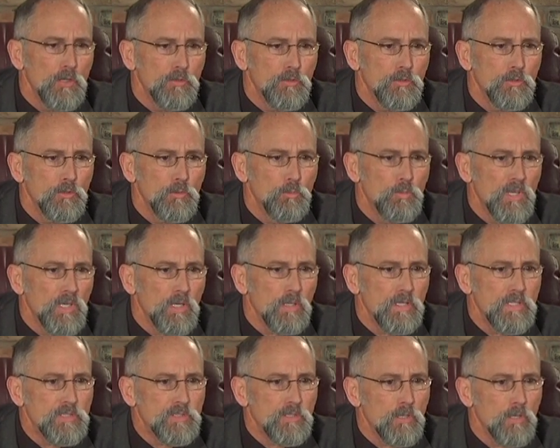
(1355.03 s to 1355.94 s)
to
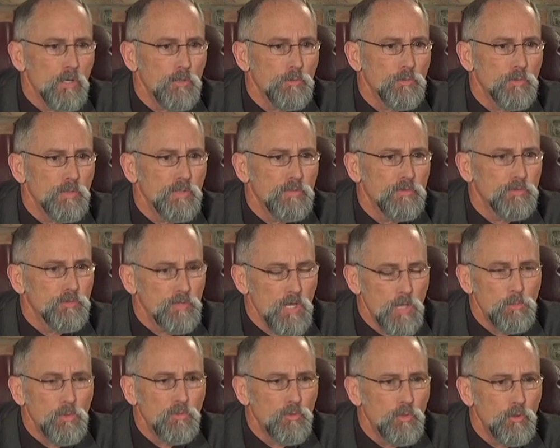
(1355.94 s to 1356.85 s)
Middle East countries,
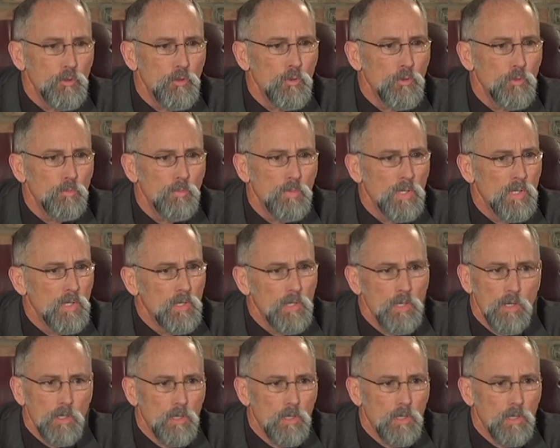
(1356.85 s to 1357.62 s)
some of whom